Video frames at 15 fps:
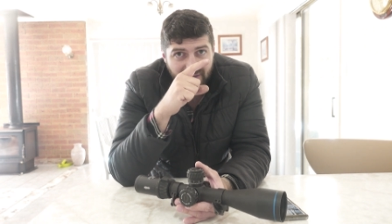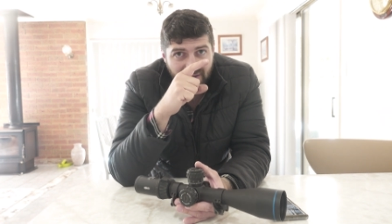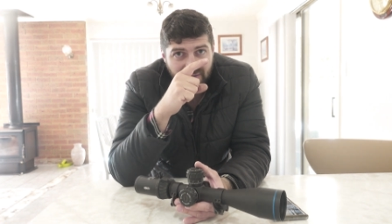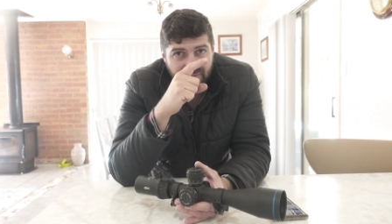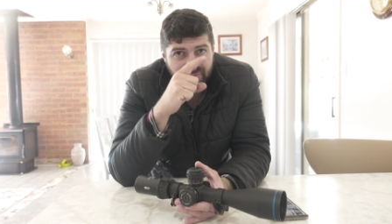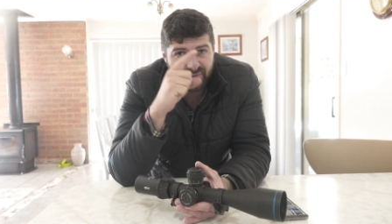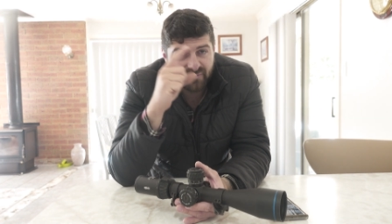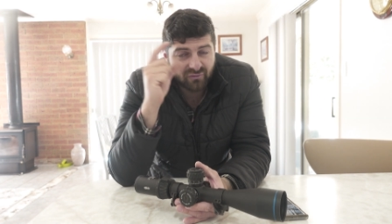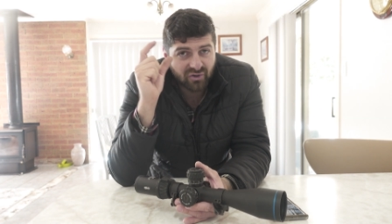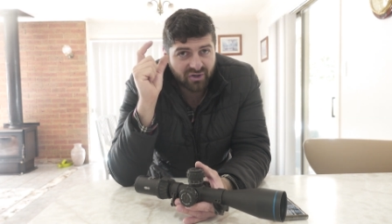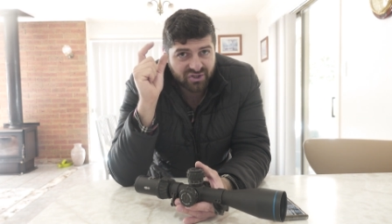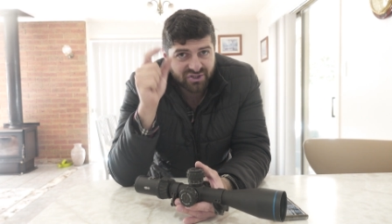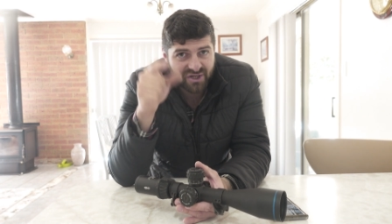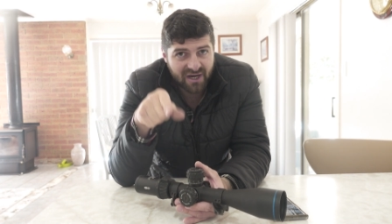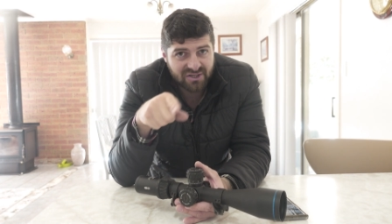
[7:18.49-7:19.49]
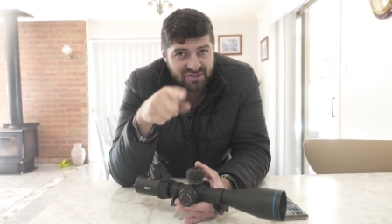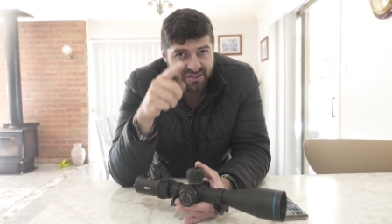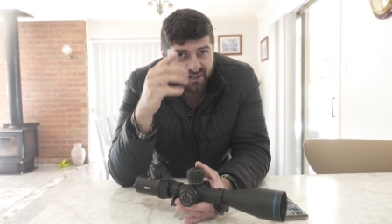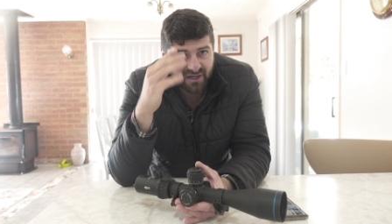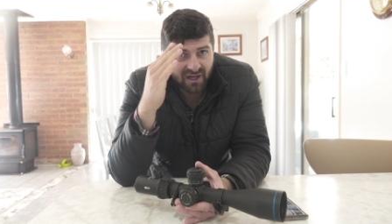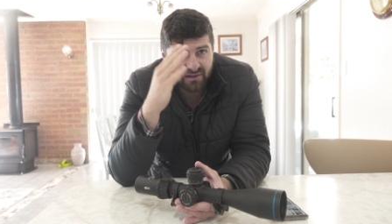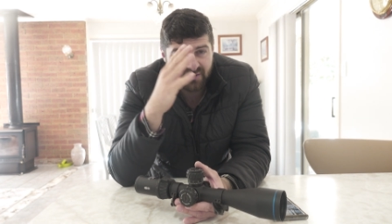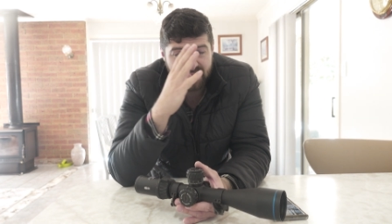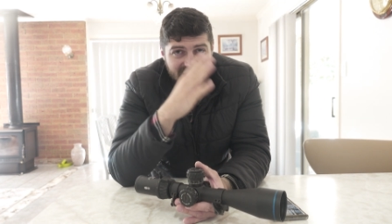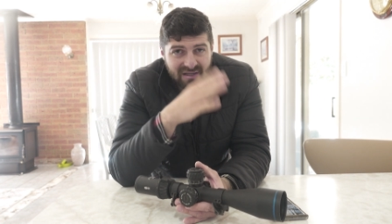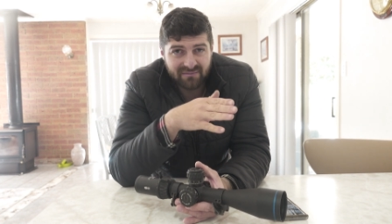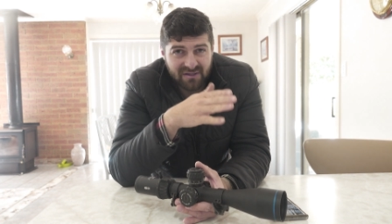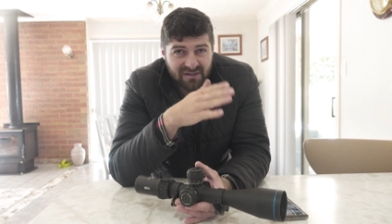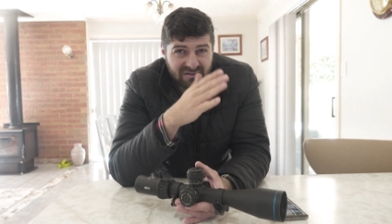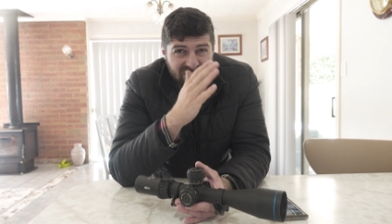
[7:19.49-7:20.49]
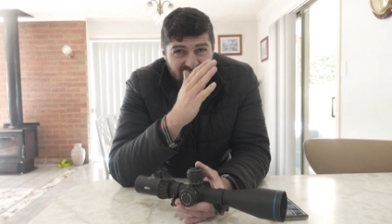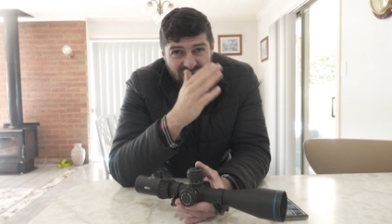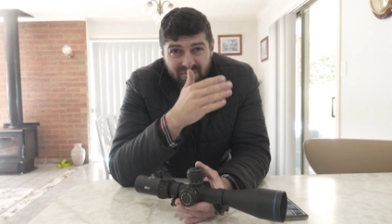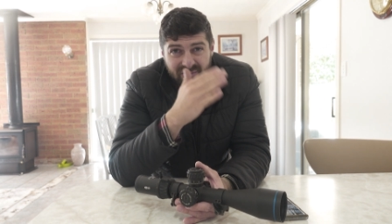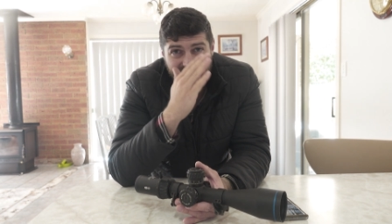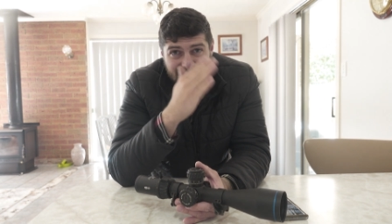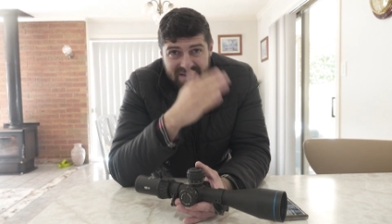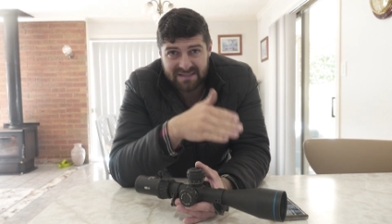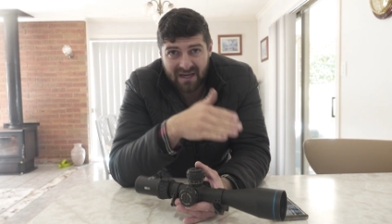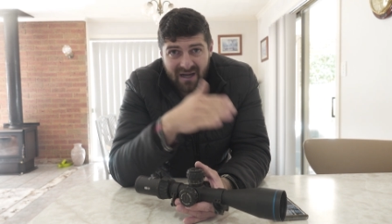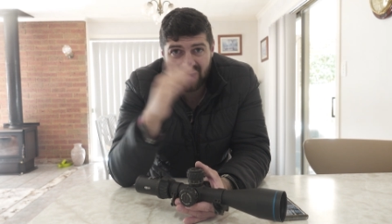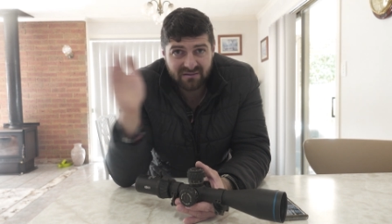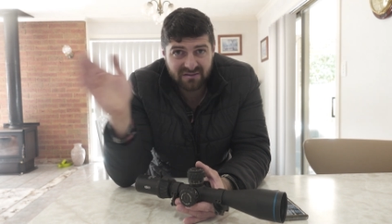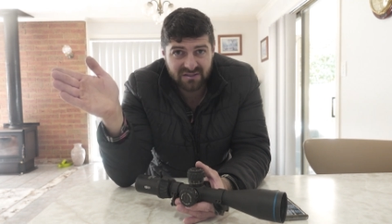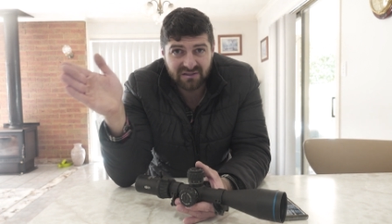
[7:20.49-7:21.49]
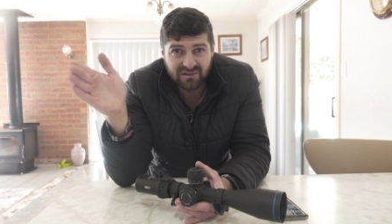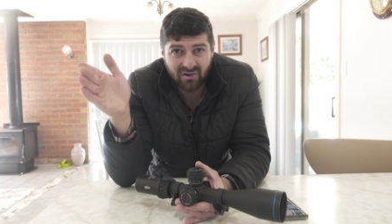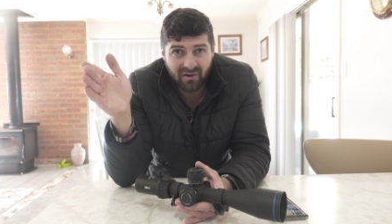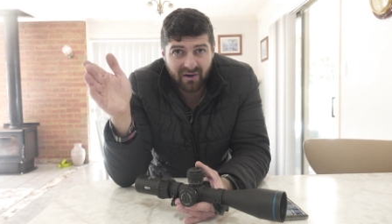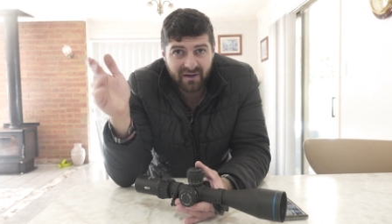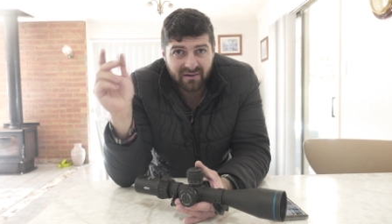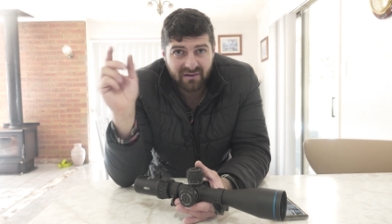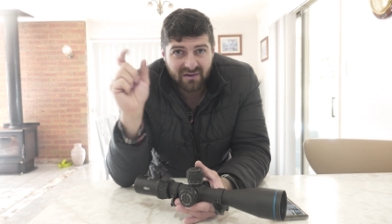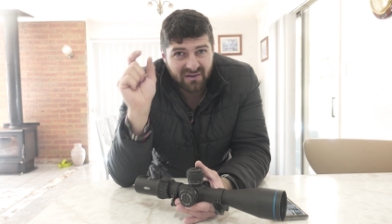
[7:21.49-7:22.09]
if you've got a change in color, something generally dark to light,